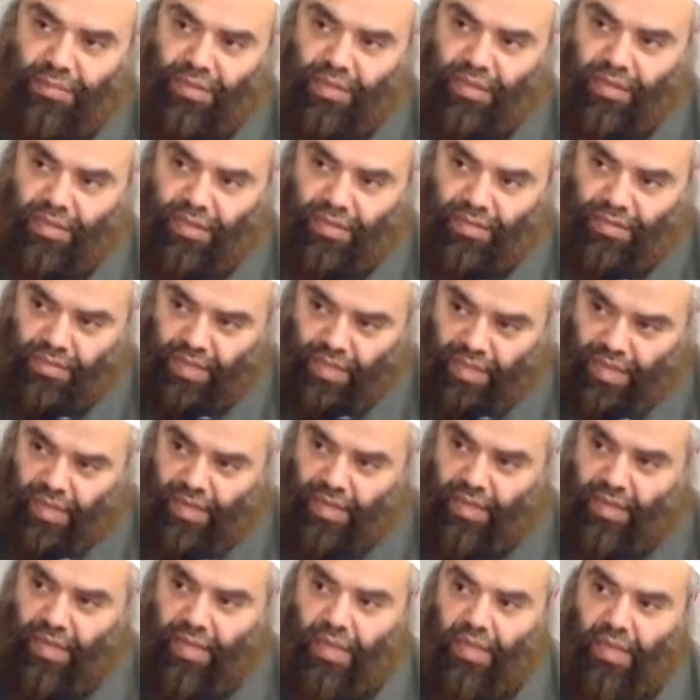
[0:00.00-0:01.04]
making a
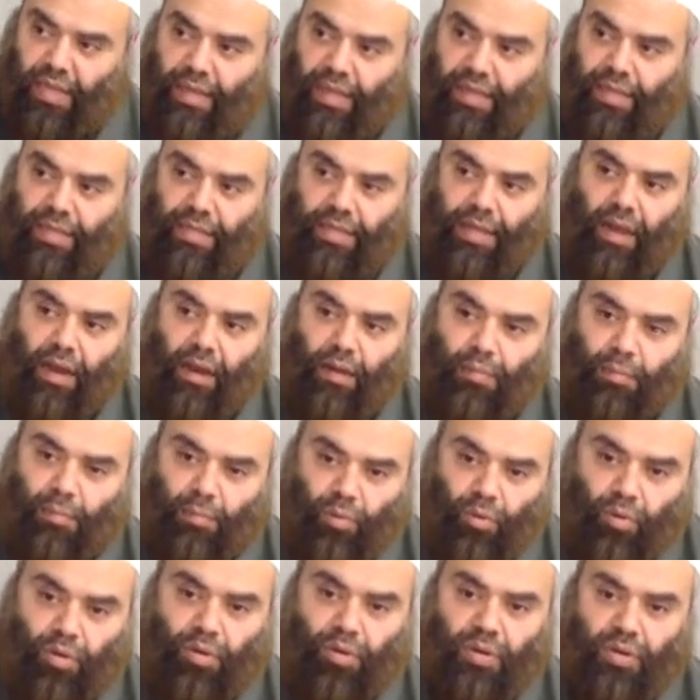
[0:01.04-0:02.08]
salah, they are
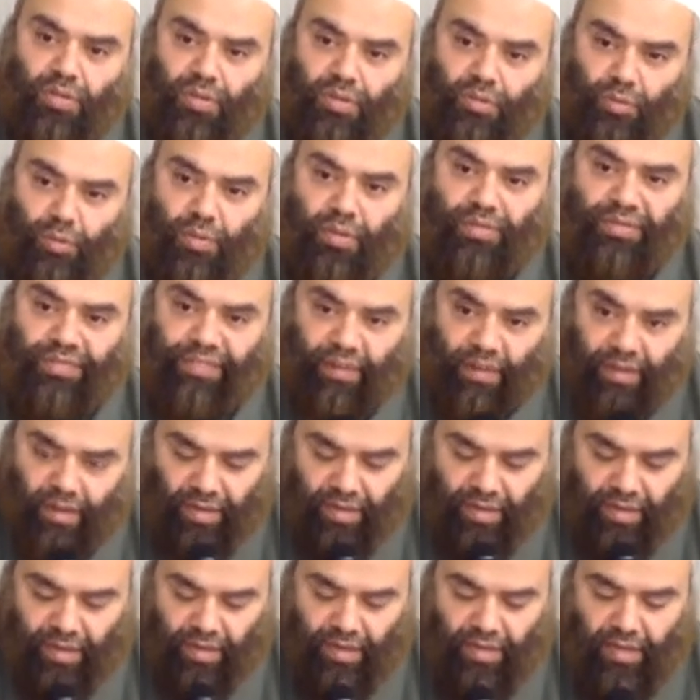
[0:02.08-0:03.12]
more joyful
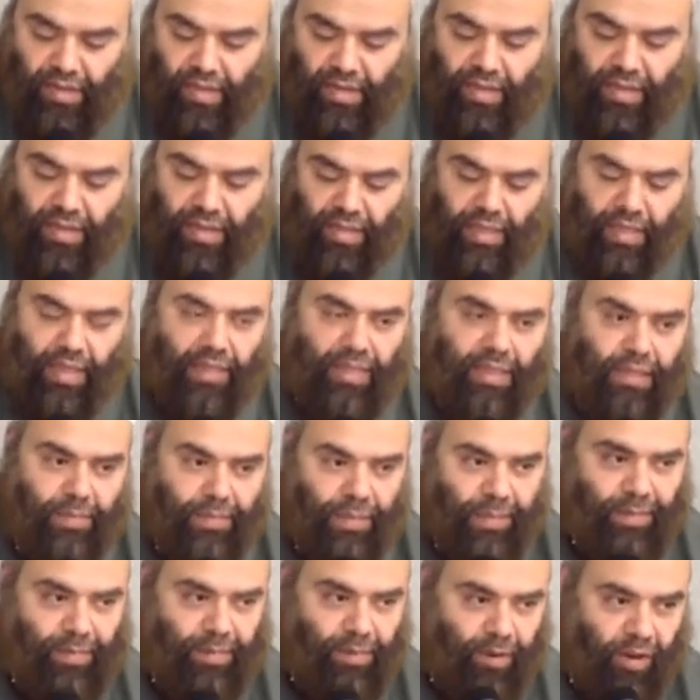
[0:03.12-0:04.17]
than the
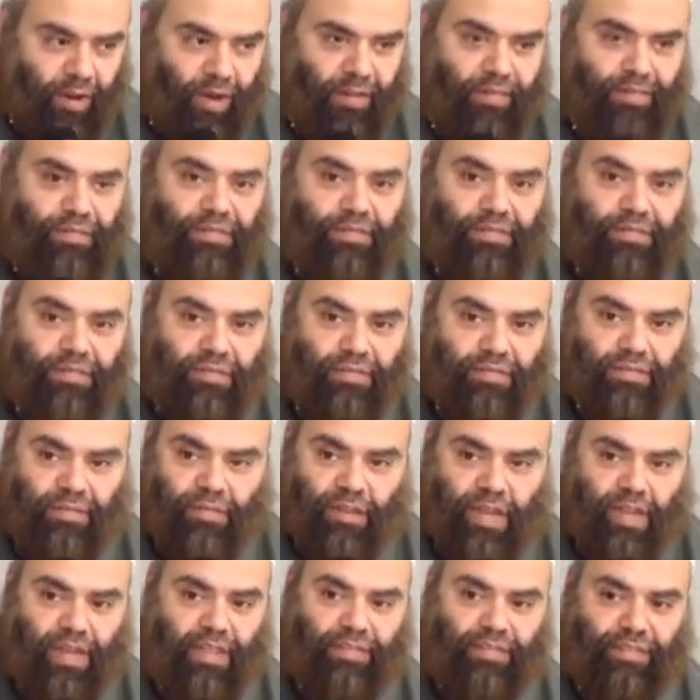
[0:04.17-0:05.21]
people of
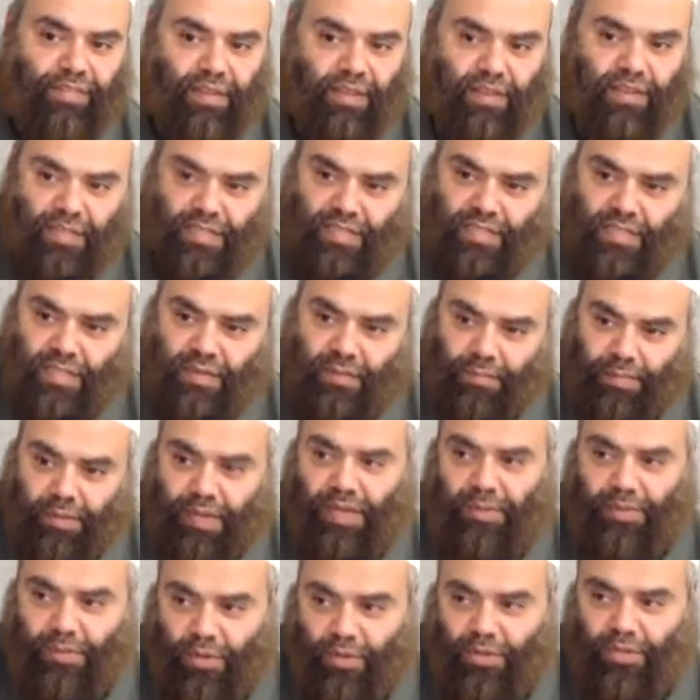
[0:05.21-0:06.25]
forgetfulness and
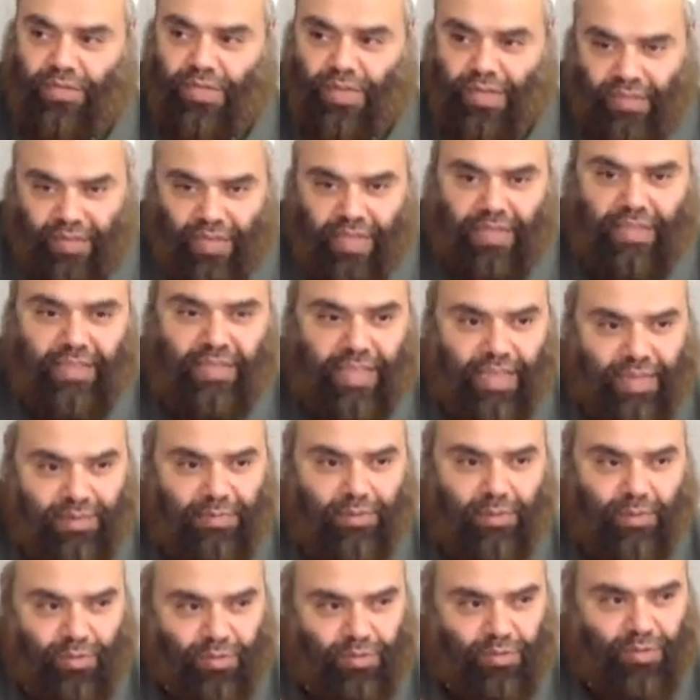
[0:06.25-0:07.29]
play, because at night
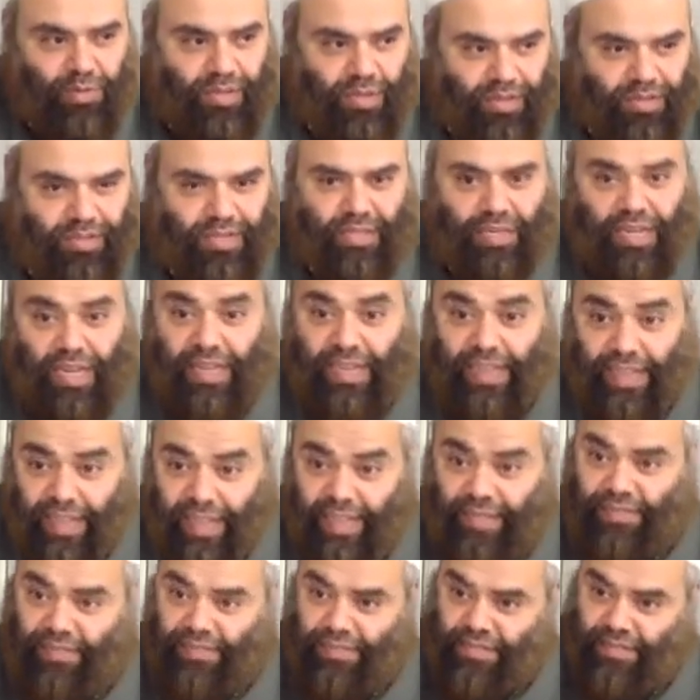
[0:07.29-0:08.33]
time also there is the night
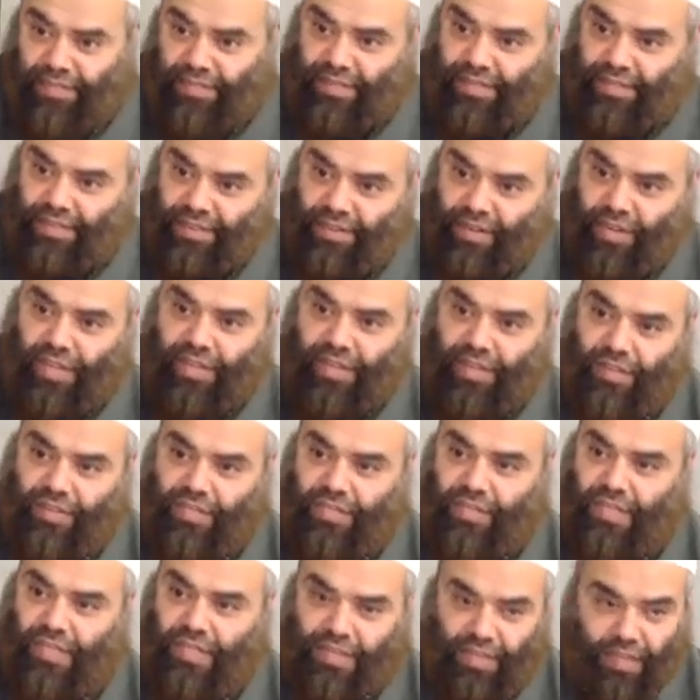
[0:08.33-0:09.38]
life, right? There
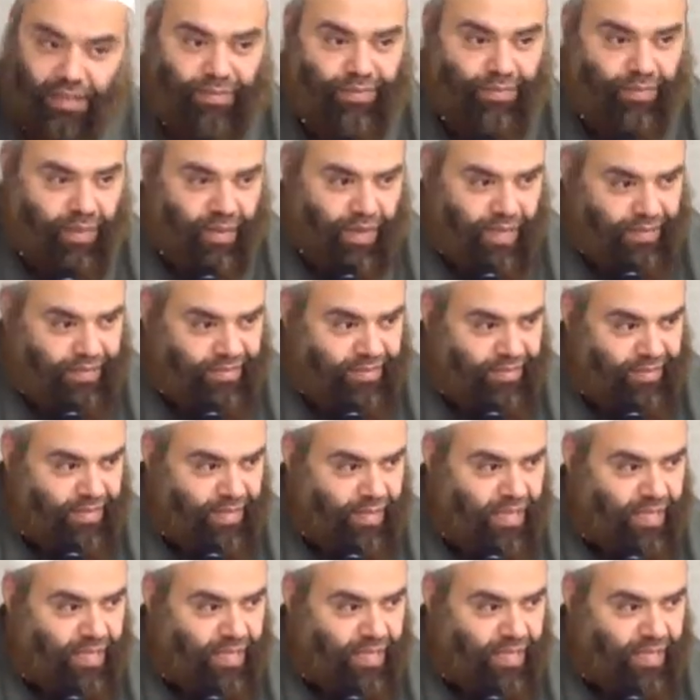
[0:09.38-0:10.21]
is the sinful life.